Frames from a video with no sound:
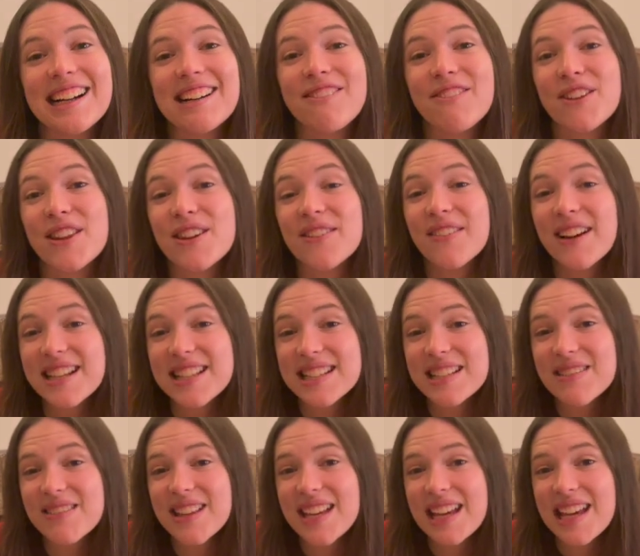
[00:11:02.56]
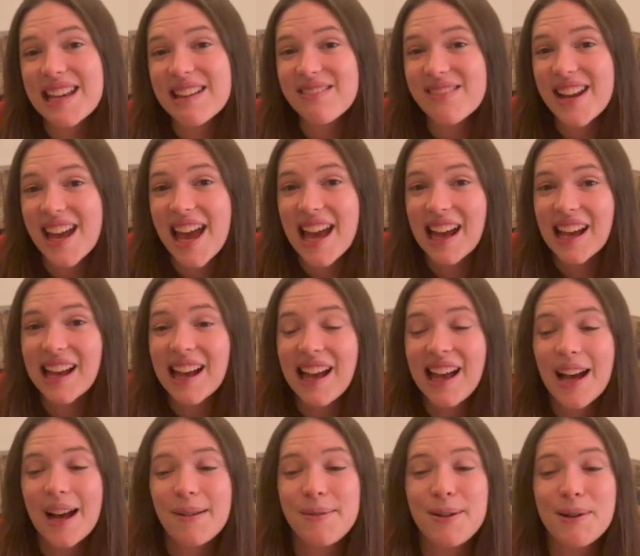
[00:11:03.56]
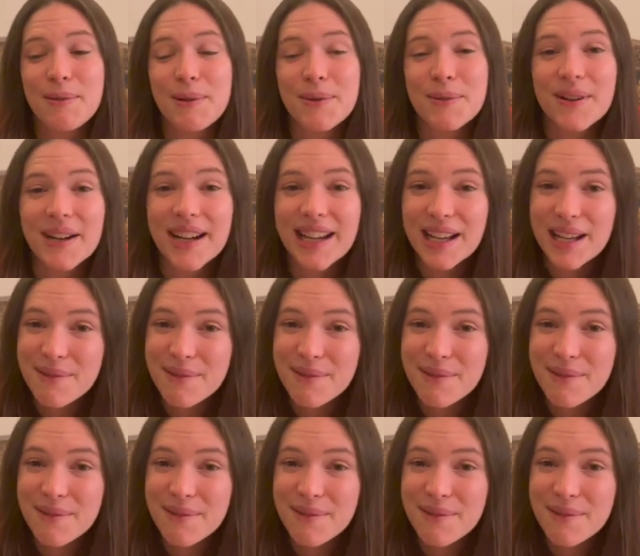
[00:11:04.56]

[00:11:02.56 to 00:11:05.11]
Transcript: for the rest of the evening, I'm going to be working